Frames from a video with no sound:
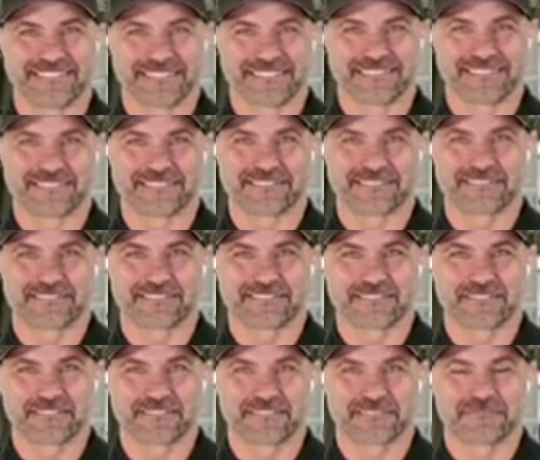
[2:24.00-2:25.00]

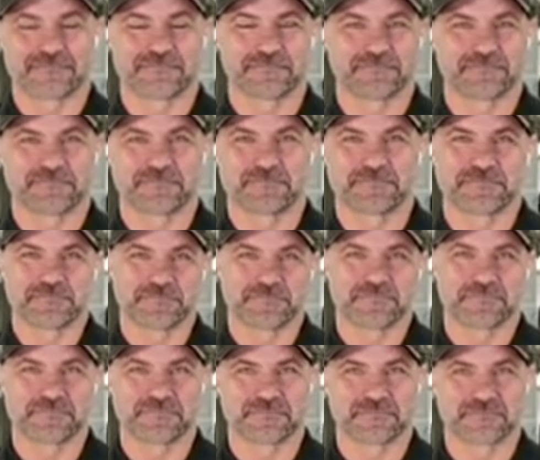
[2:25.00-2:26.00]

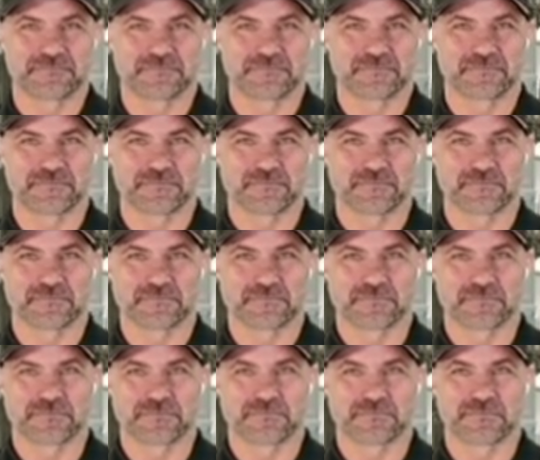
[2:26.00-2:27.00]

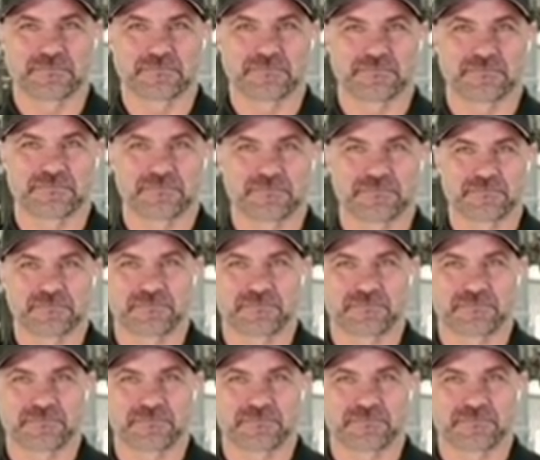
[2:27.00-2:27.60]
(not speaking)